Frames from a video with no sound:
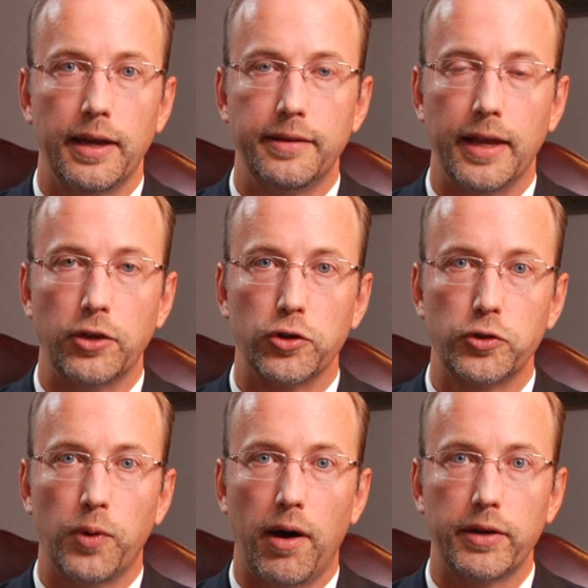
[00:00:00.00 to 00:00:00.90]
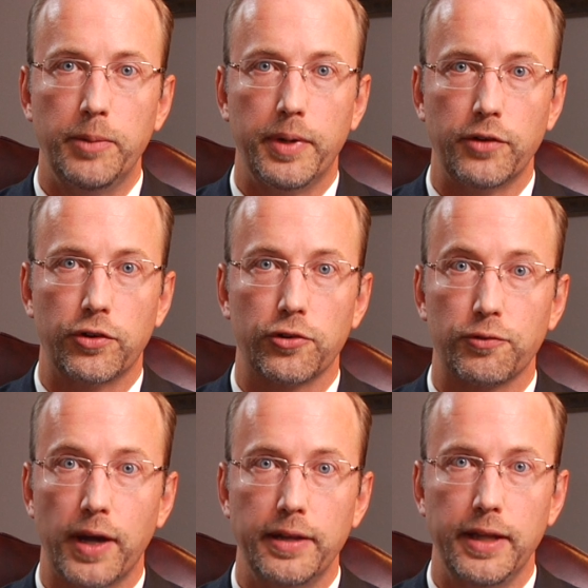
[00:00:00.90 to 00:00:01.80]
and take good quality pictures
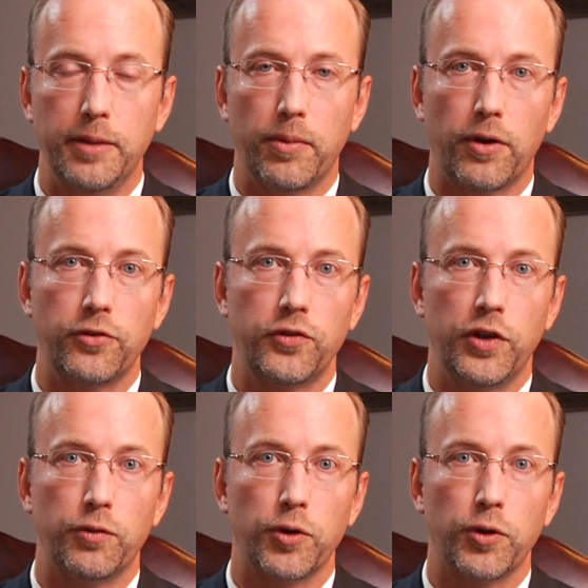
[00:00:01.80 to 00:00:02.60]
right in the emergency